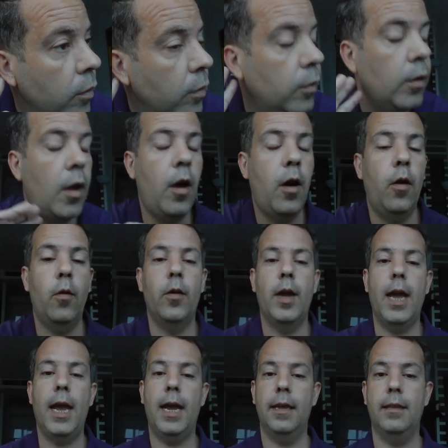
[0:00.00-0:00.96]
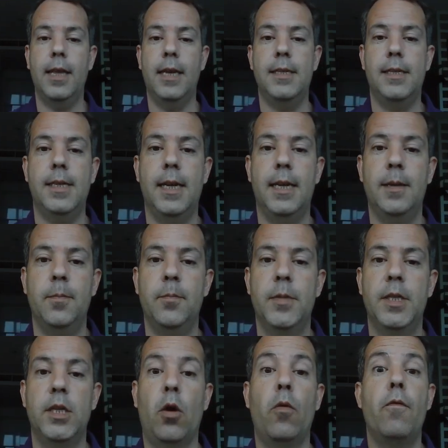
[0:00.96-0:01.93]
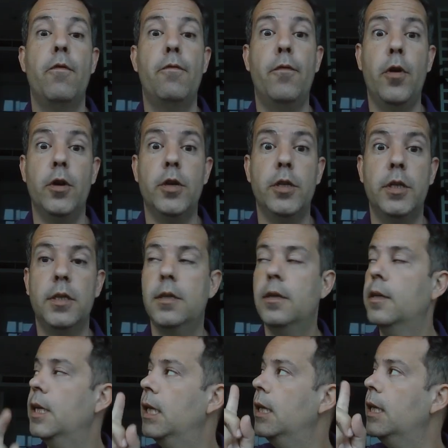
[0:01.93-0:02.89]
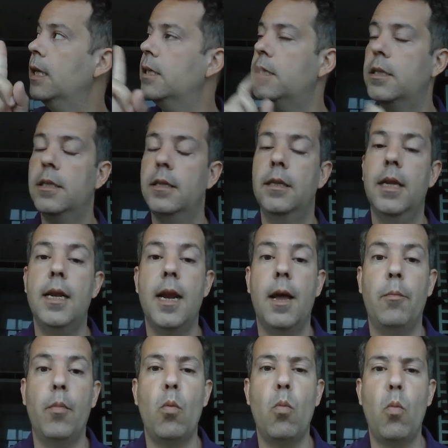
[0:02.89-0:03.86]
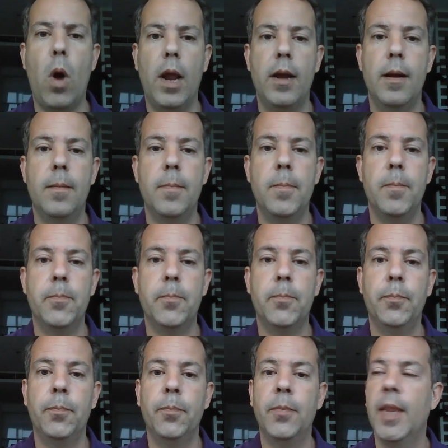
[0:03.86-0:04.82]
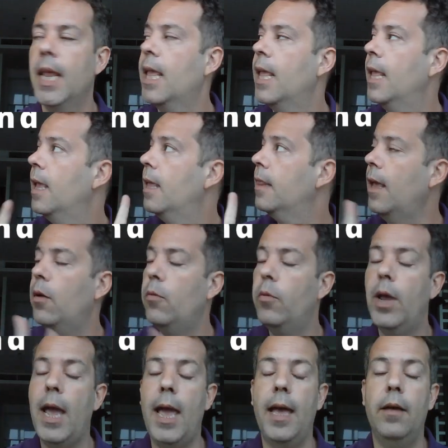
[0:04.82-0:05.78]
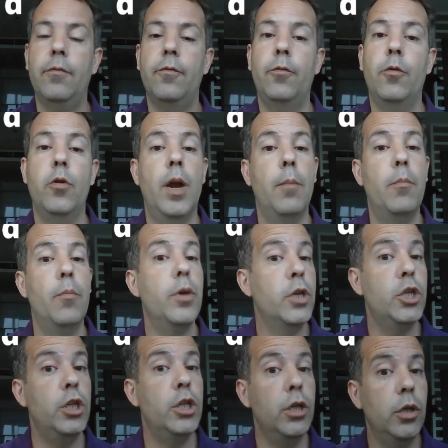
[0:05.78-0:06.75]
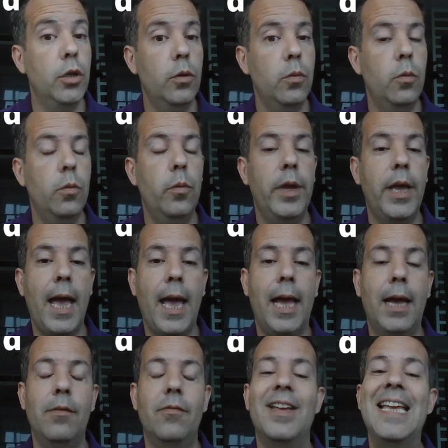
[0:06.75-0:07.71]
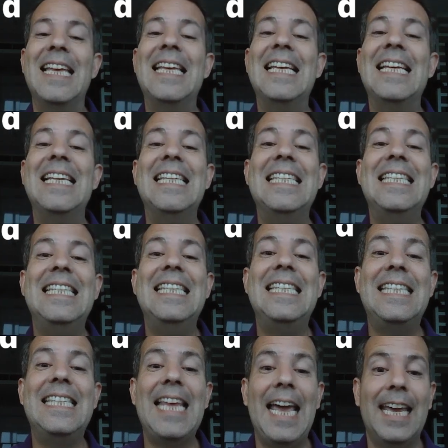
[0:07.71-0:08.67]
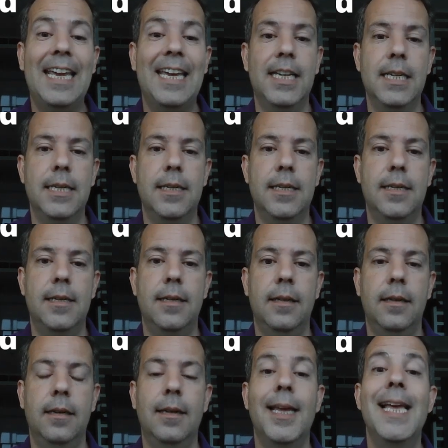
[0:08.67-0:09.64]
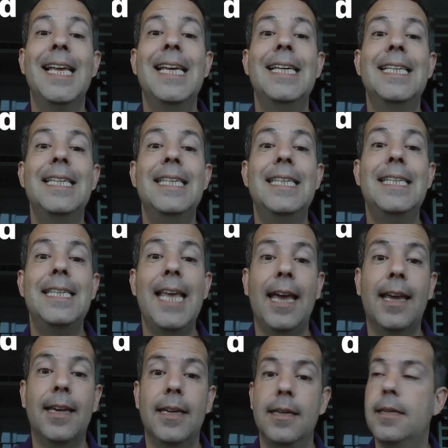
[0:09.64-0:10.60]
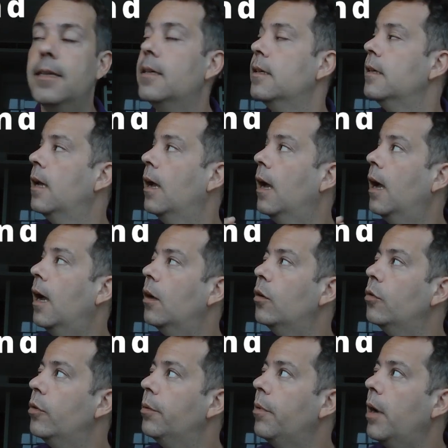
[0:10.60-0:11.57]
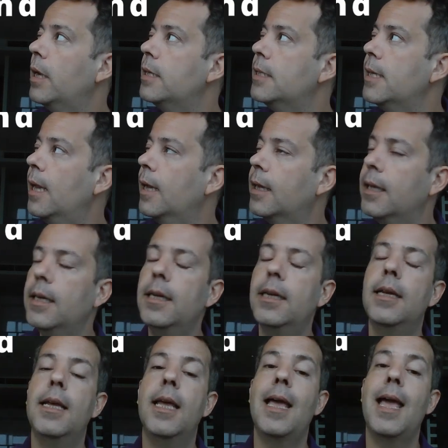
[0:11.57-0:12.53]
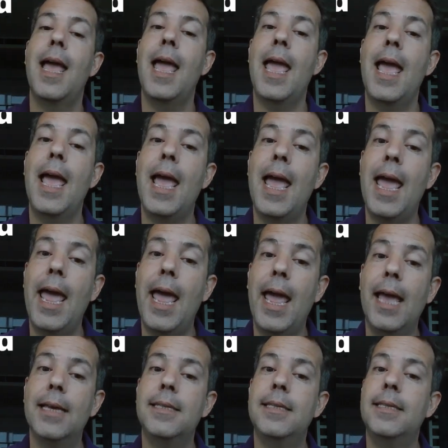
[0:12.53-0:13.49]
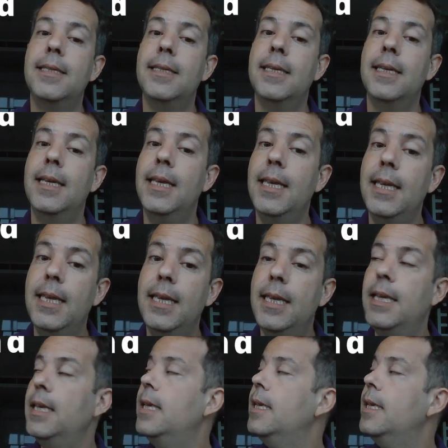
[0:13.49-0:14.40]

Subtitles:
Okay, that's it. So first is the number 1. Then we have, for number 2, we have second. Second. How do we write second? S-E-C-O-N-D.